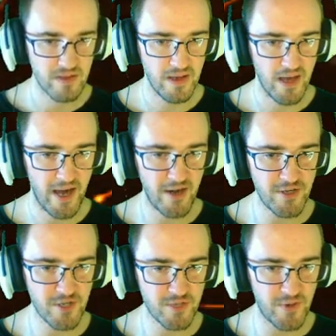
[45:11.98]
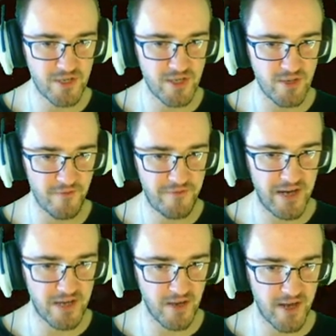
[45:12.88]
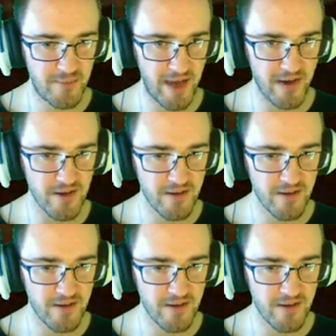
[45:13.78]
I heard you're supposed to do a figure eight pattern.